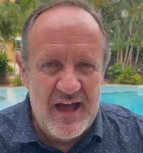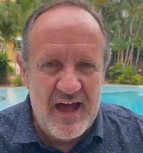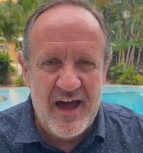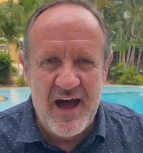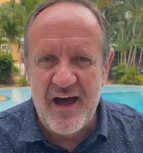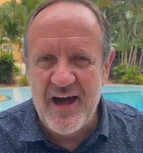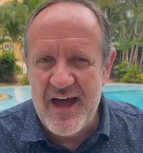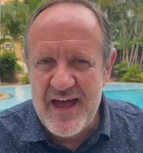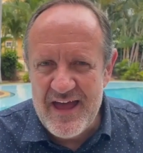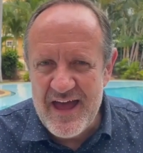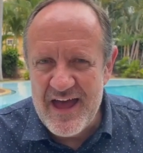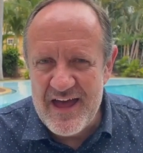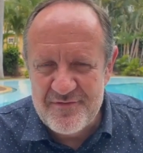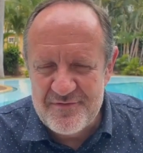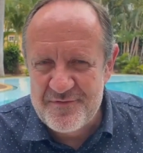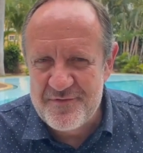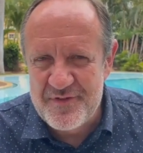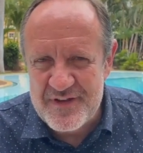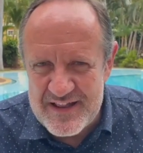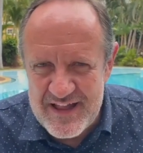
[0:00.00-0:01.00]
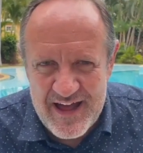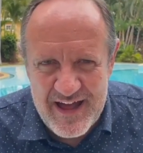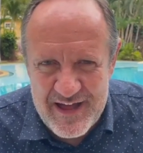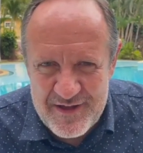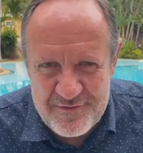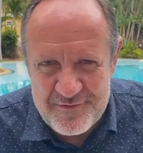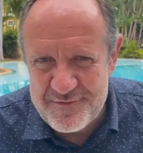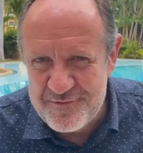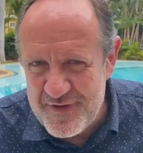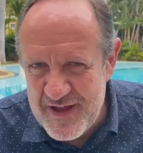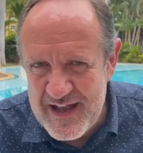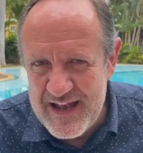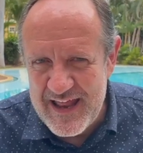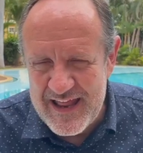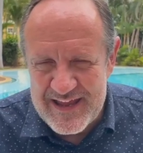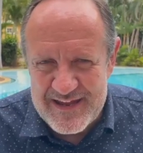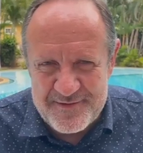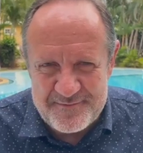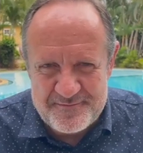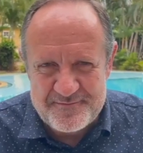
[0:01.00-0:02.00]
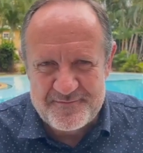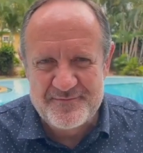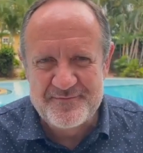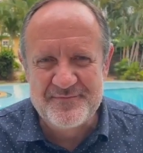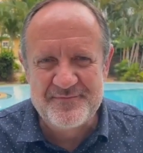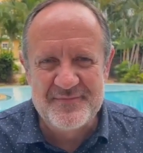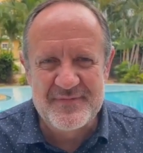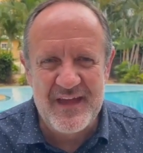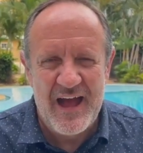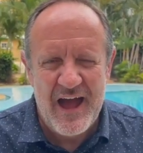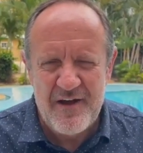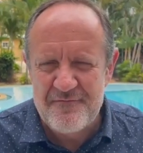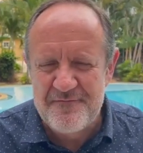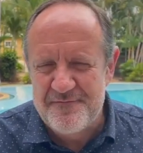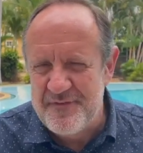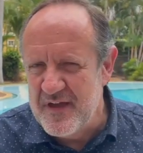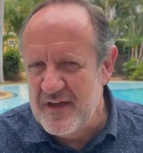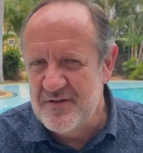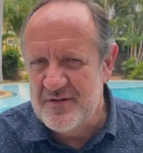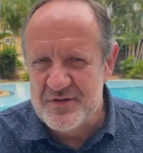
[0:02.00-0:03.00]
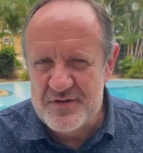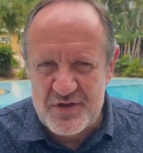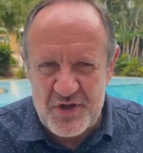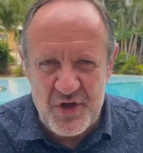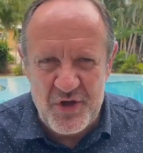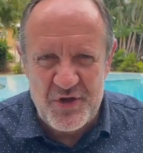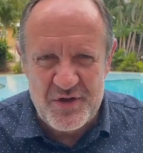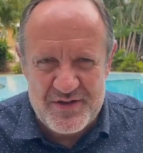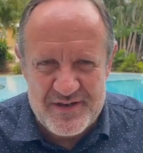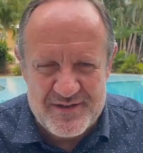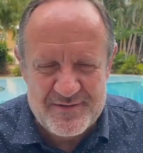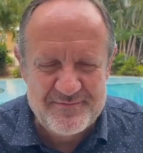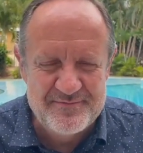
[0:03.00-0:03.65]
I have life feeling. I feel good.